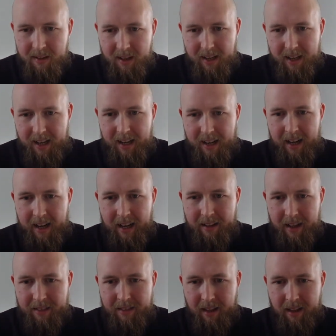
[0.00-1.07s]
yeah,
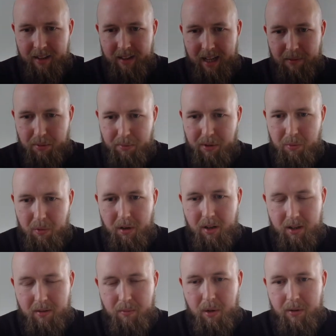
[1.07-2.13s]
I think that's probably one
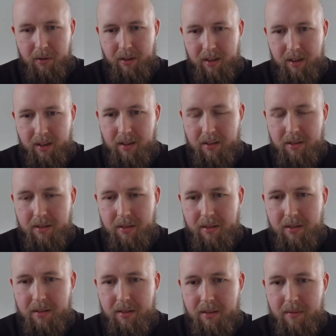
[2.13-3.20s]
of the things
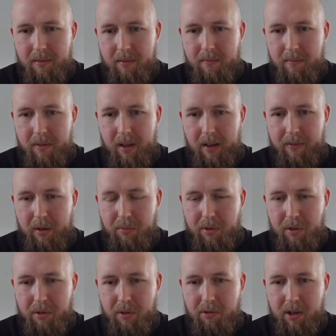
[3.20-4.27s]
that I've had to
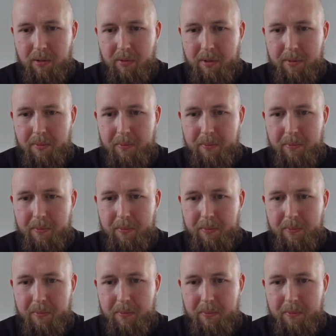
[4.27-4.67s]
turn around.